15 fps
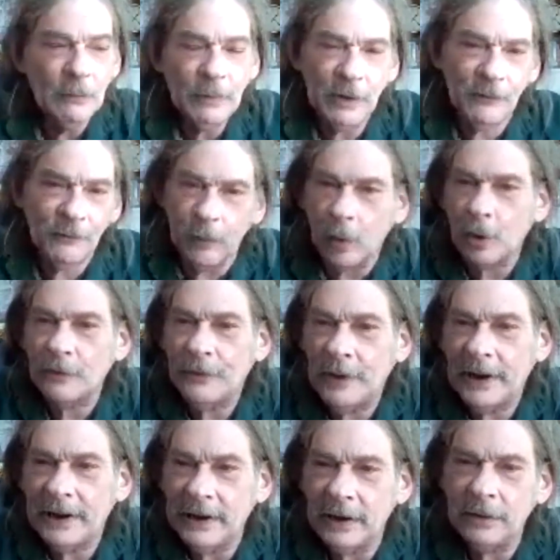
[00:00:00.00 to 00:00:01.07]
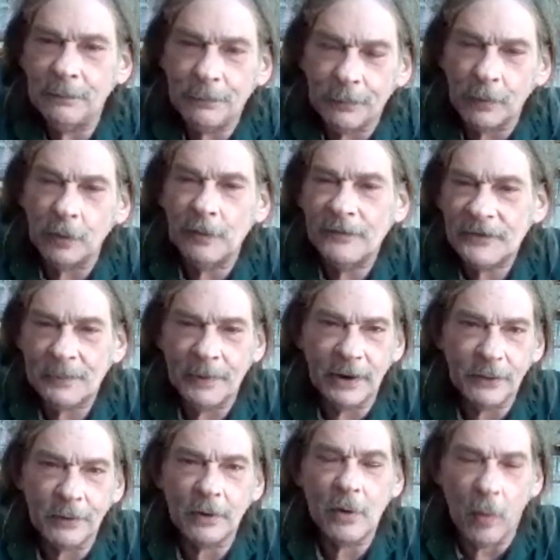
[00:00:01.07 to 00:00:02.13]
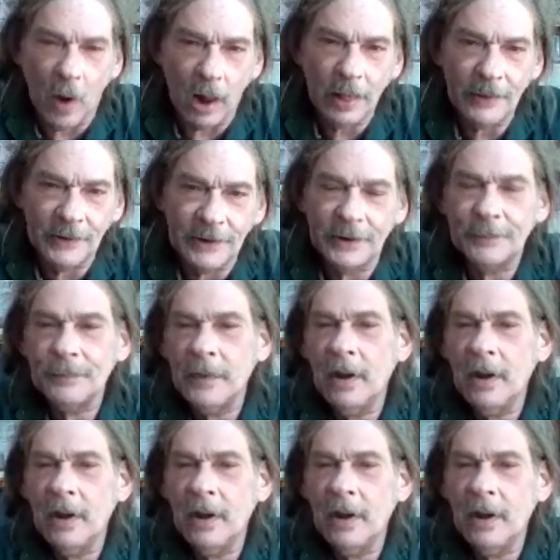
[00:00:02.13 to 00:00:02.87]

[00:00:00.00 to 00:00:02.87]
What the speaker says: before they improved speaker quality.